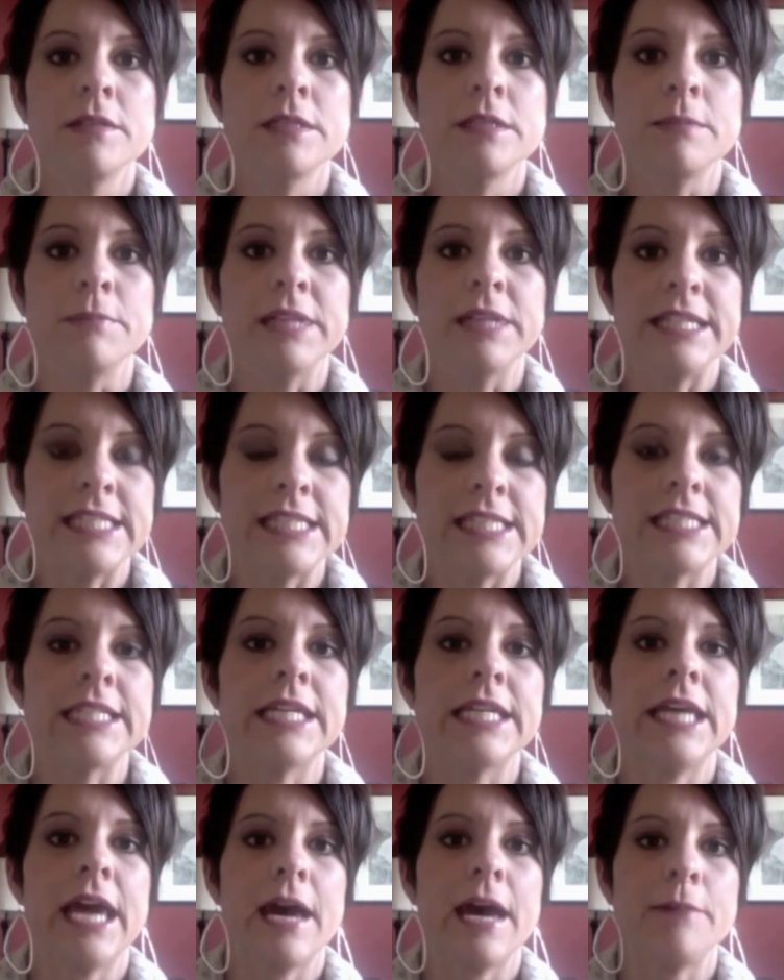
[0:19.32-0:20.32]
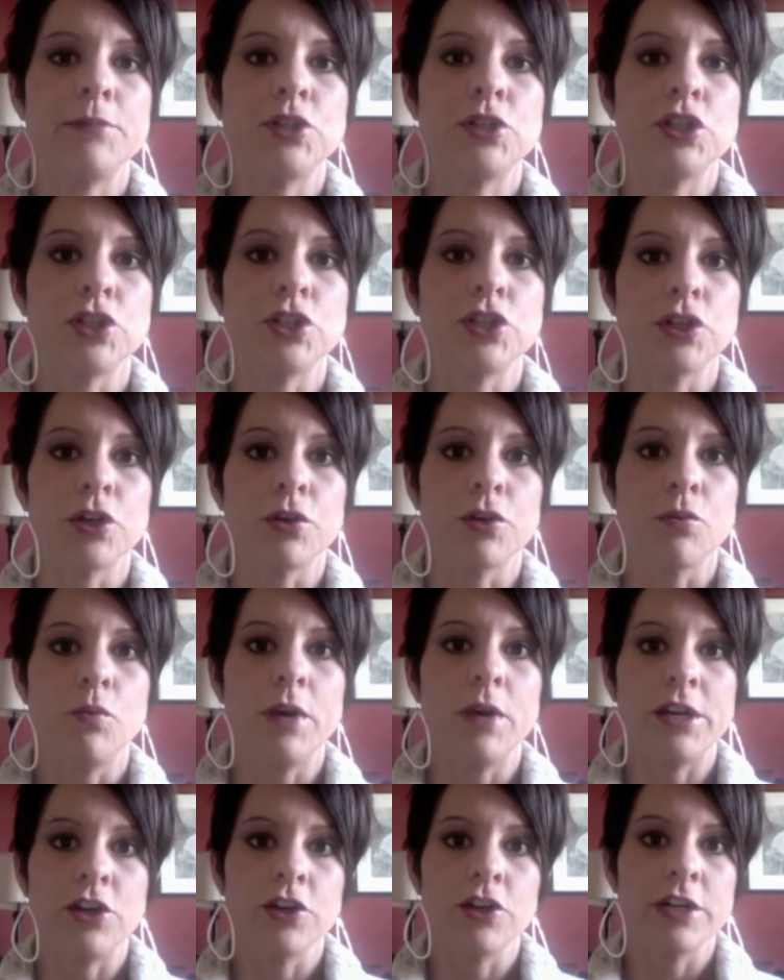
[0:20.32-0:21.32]
places to capture
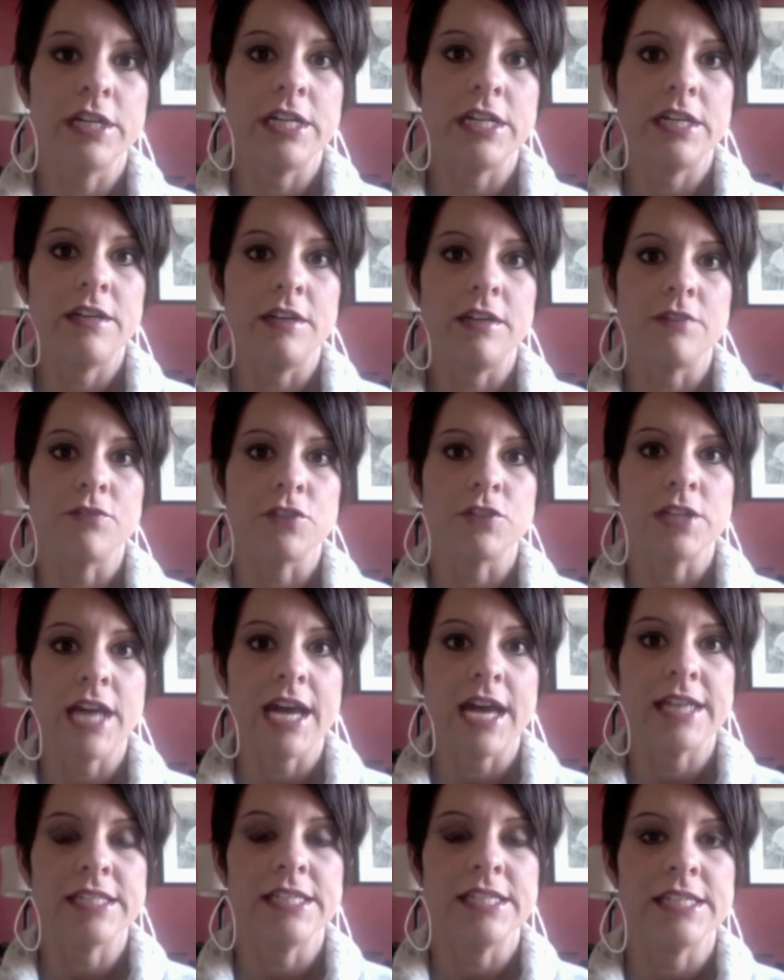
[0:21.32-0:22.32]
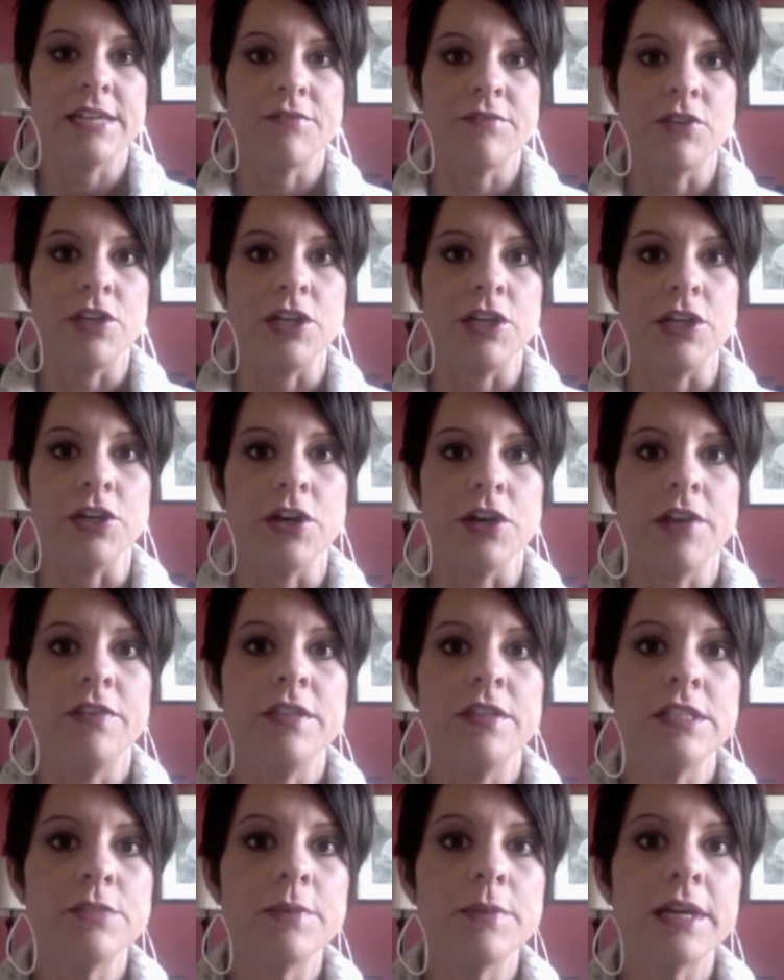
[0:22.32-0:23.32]
what you're going to need for taxes every year. And
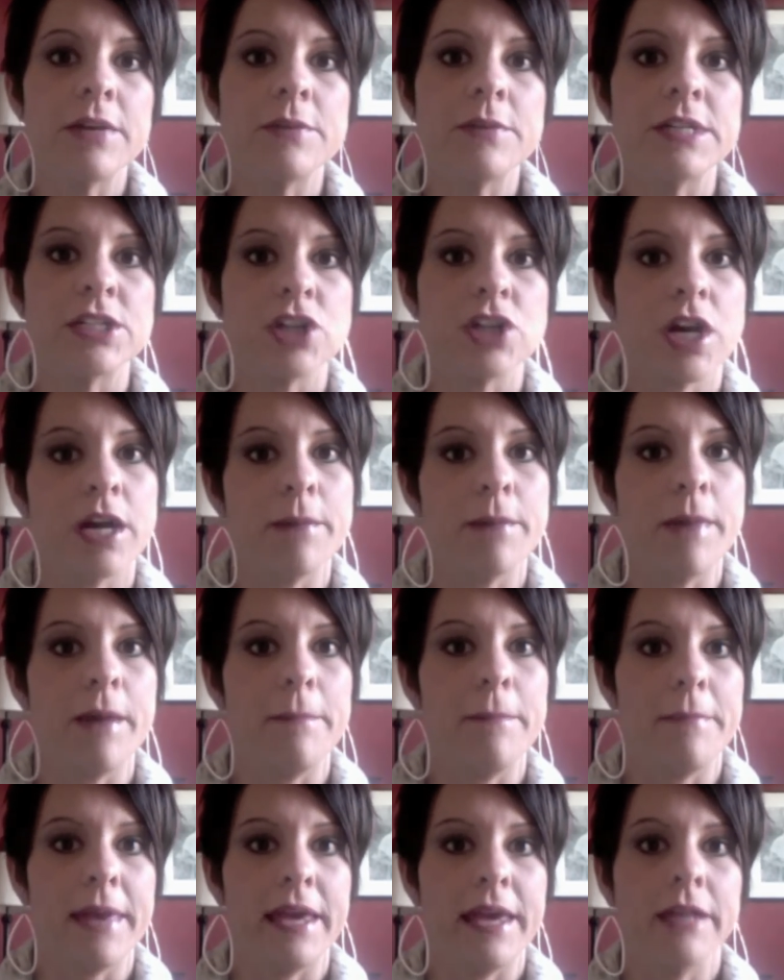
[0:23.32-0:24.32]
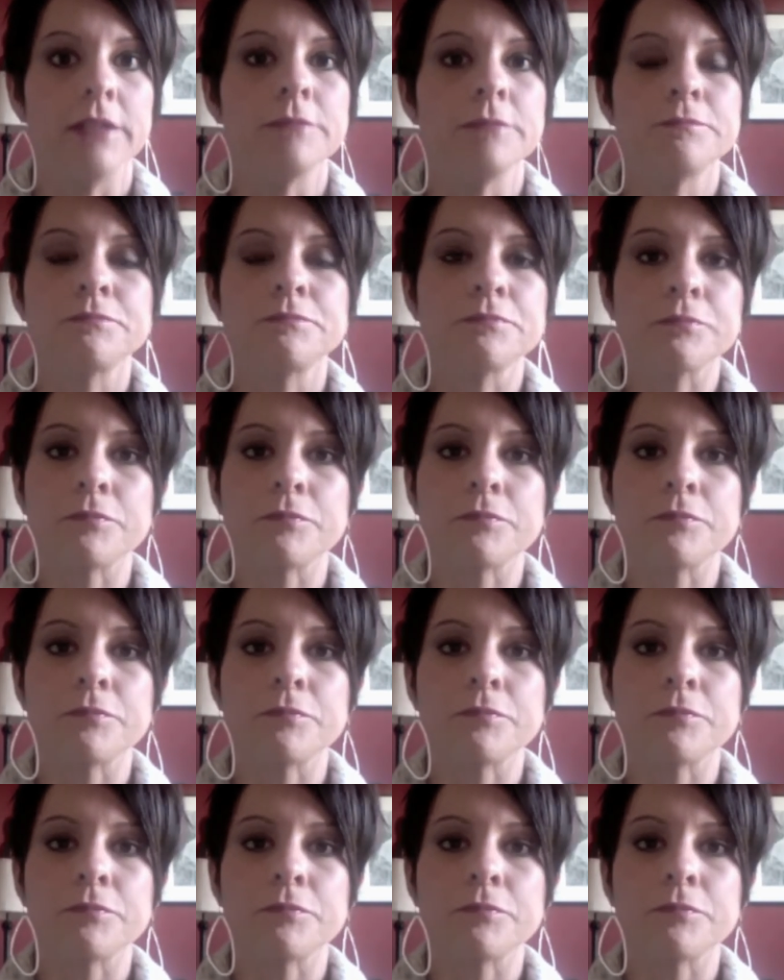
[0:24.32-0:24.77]
this week I want to talk about mail.